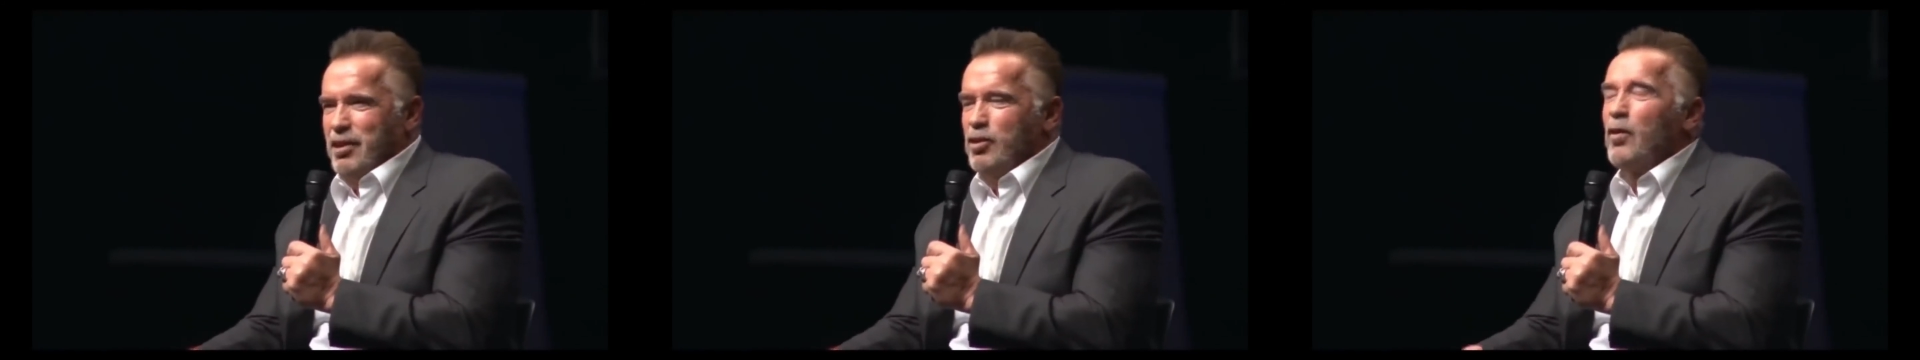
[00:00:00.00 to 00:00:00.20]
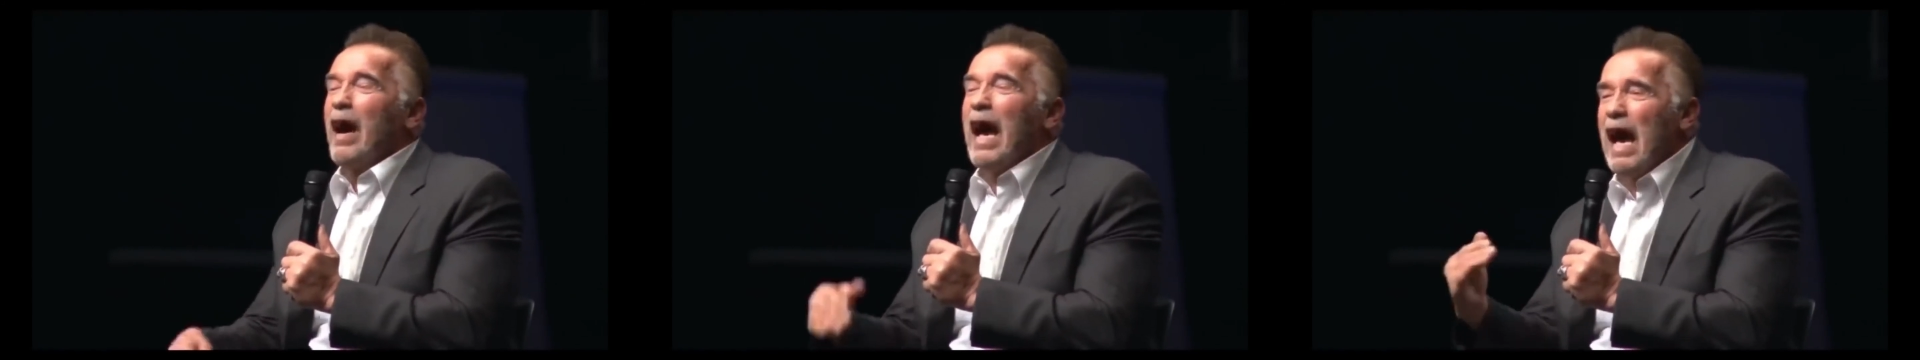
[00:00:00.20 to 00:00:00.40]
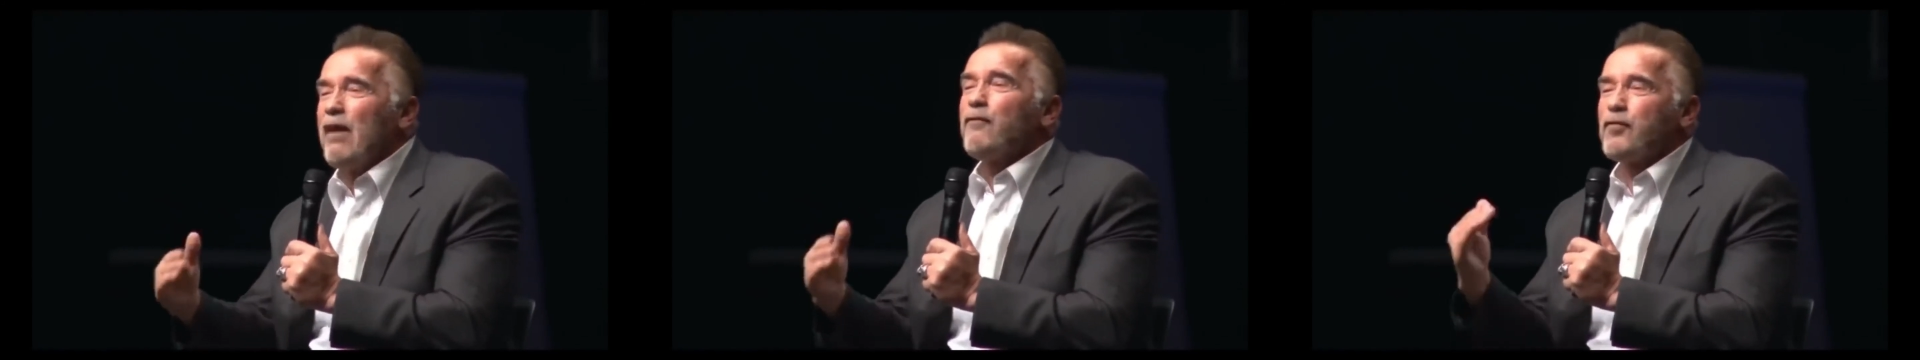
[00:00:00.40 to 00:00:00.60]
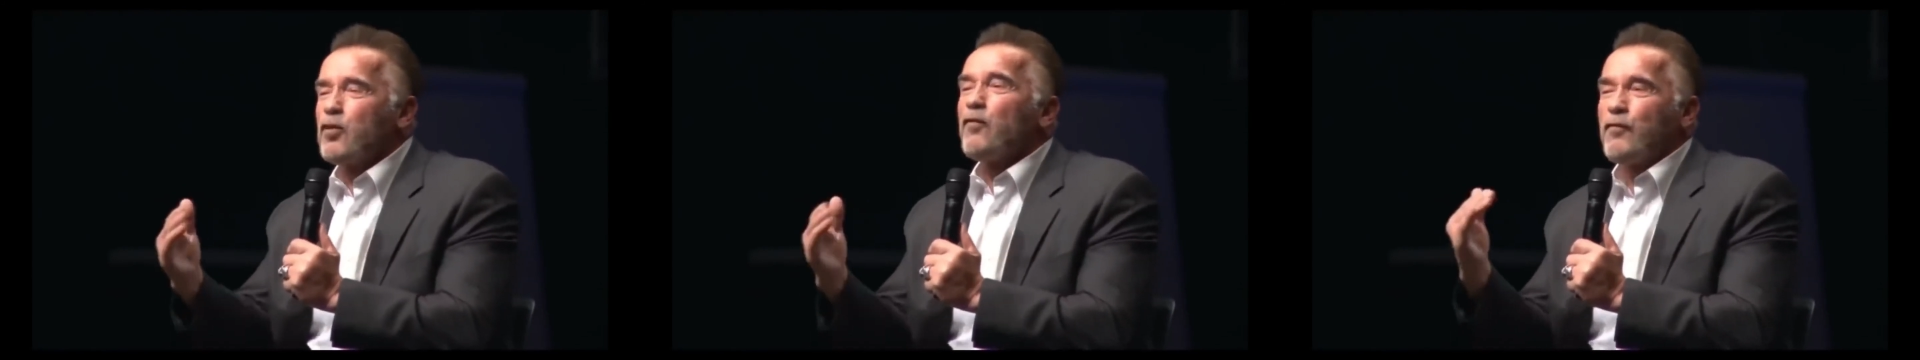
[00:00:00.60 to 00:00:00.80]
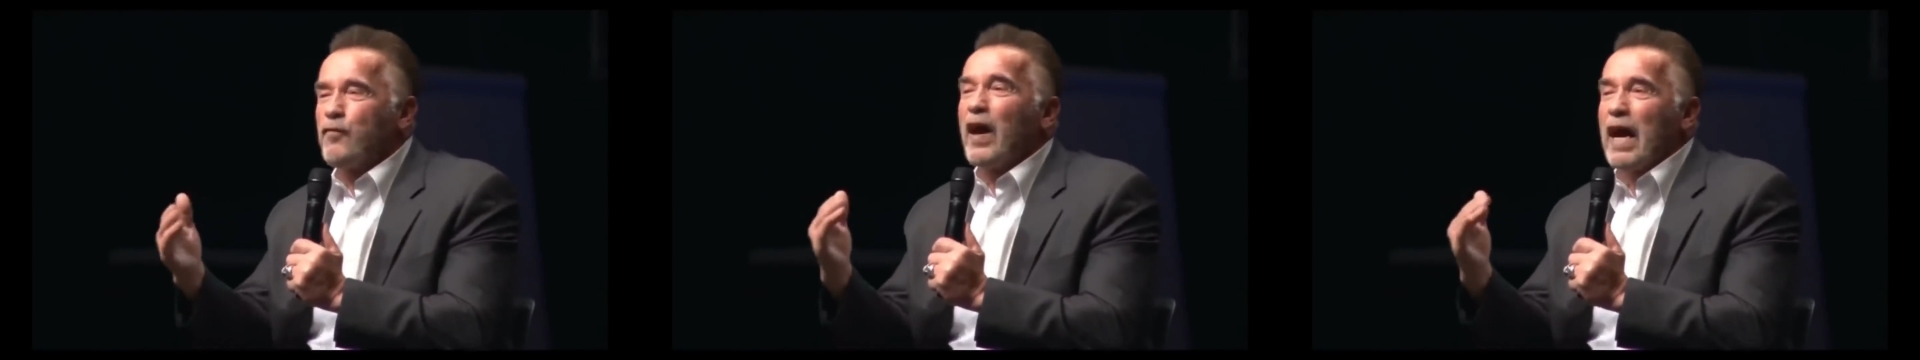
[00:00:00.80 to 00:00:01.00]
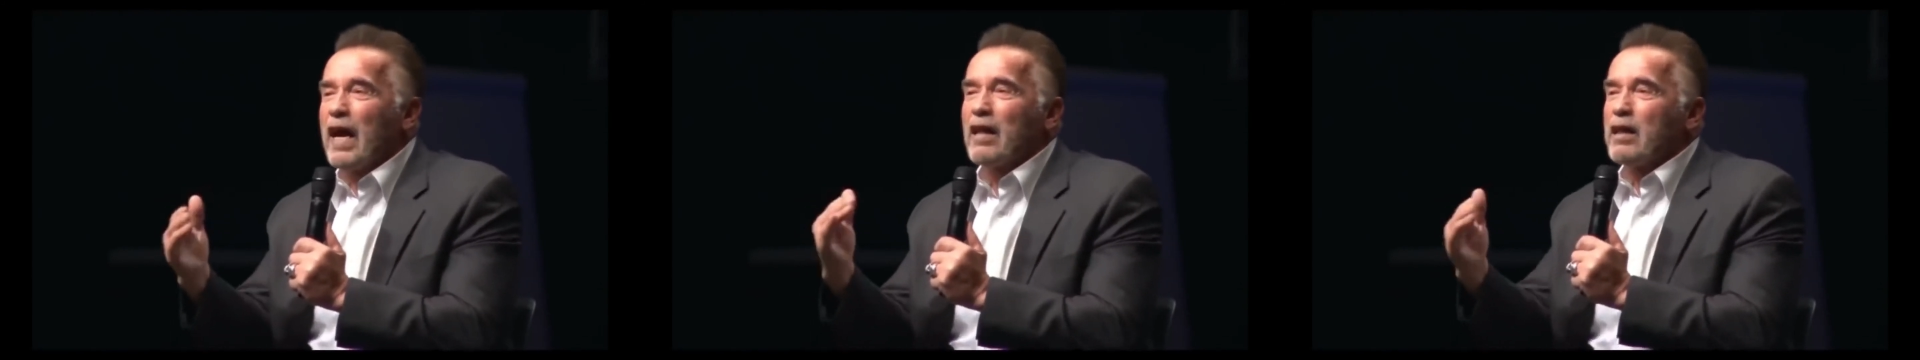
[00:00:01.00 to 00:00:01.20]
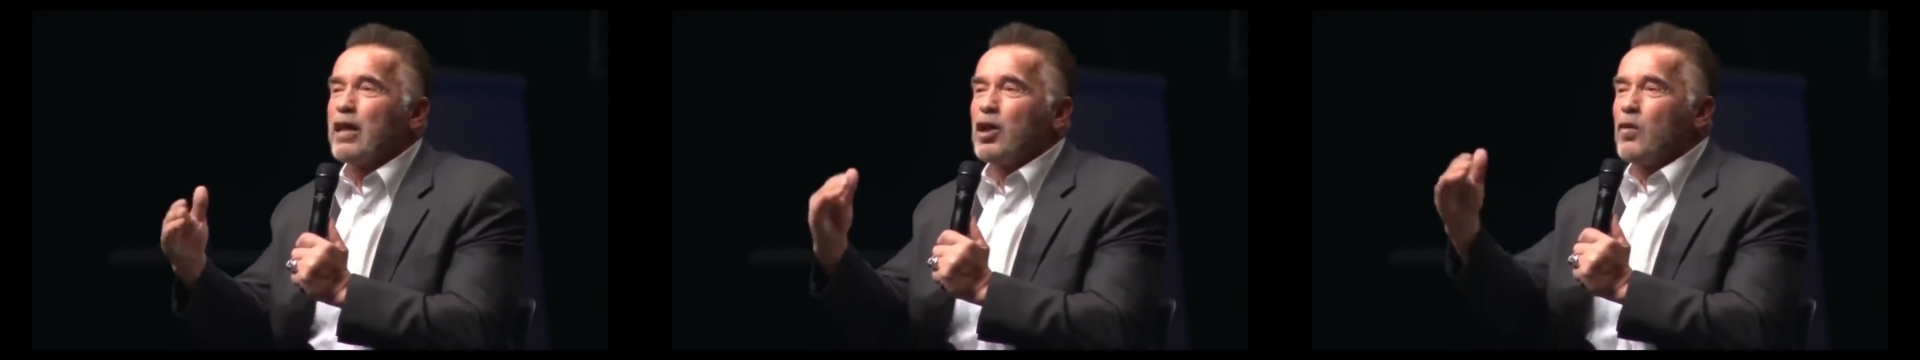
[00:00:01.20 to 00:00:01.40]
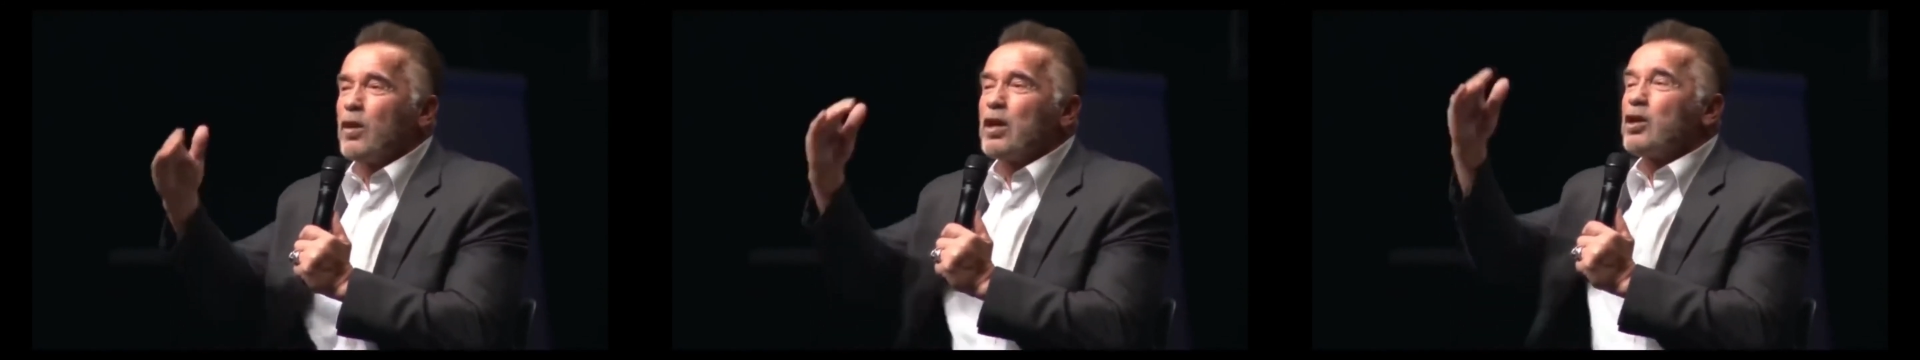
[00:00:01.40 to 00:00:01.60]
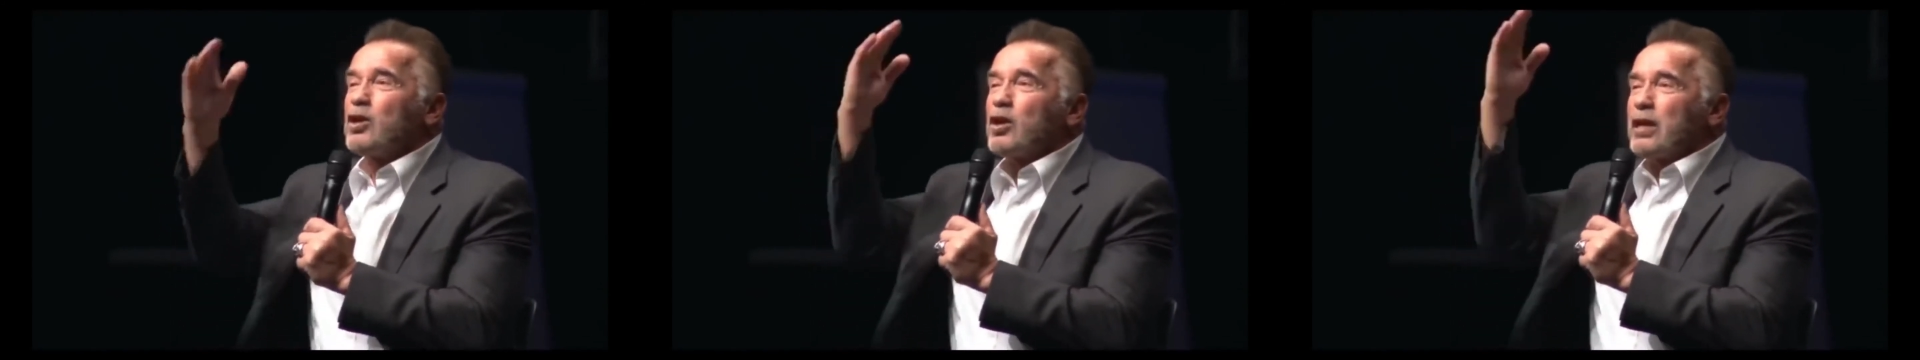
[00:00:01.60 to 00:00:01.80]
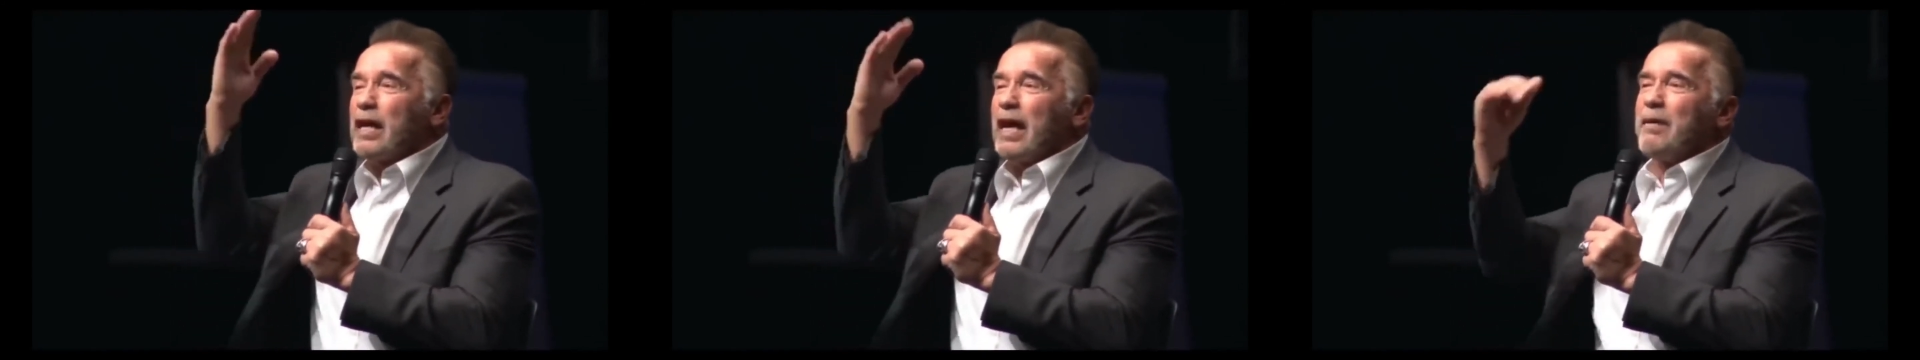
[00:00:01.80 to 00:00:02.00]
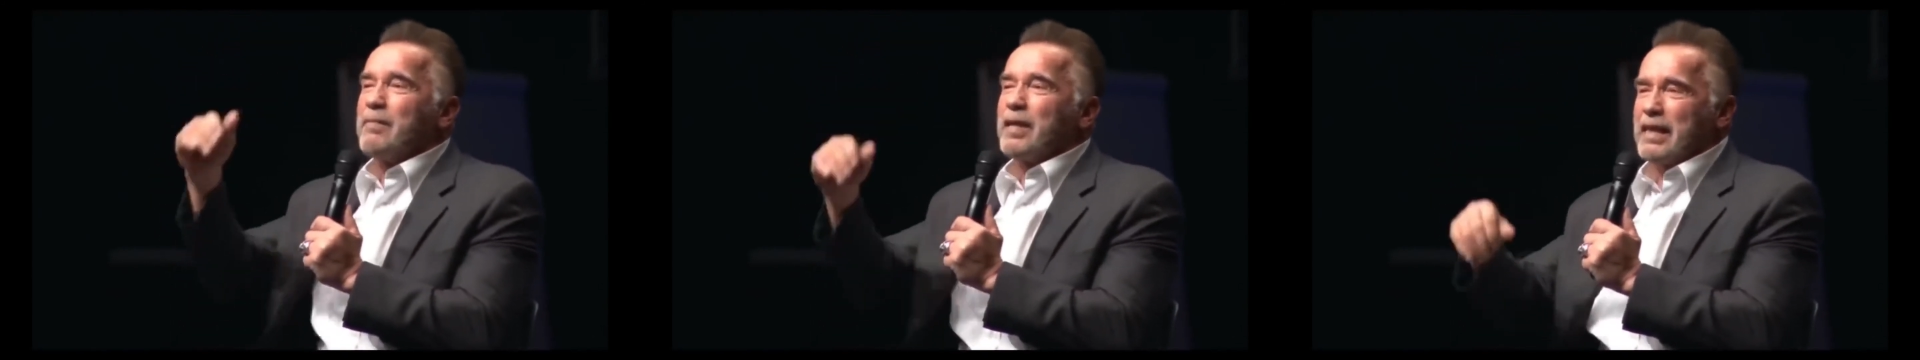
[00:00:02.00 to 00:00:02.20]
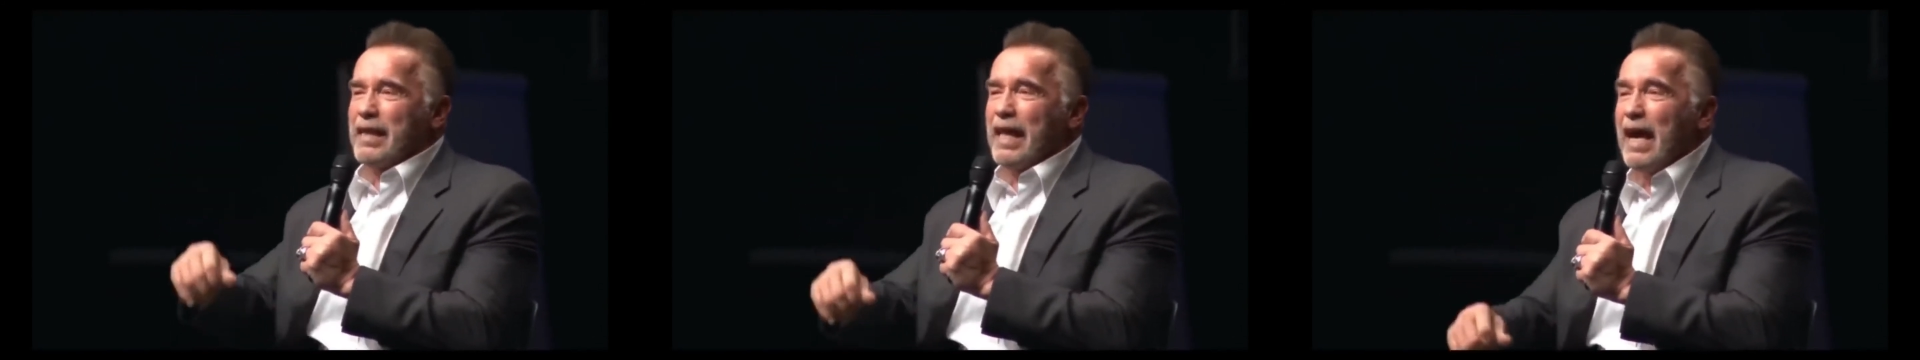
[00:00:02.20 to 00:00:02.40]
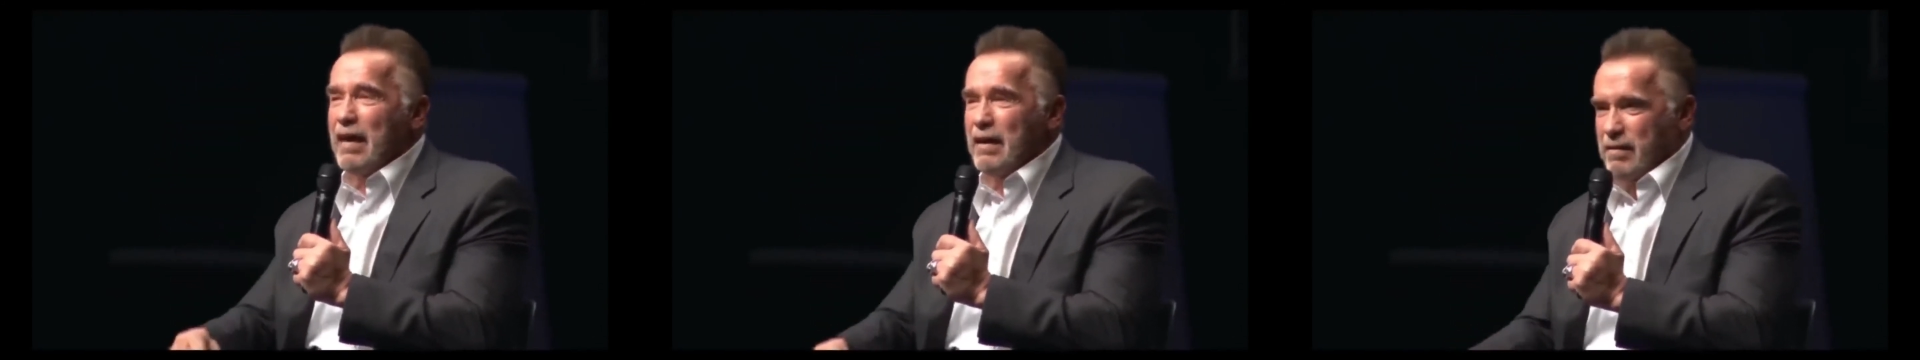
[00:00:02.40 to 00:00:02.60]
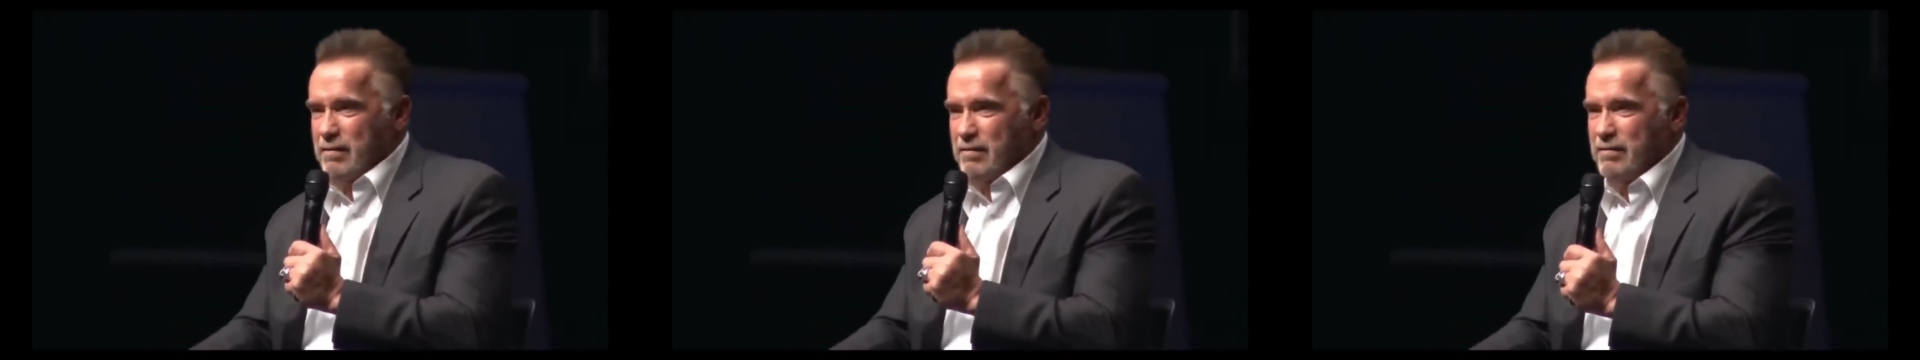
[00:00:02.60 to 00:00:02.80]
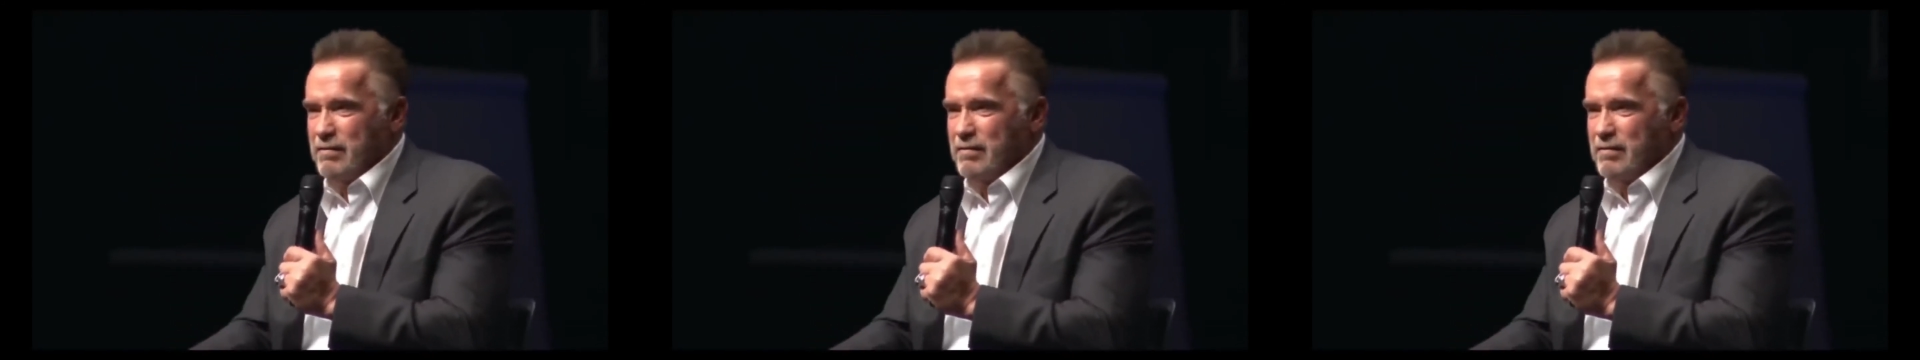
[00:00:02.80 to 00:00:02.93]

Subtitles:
You have to fail in order to climb that ladder.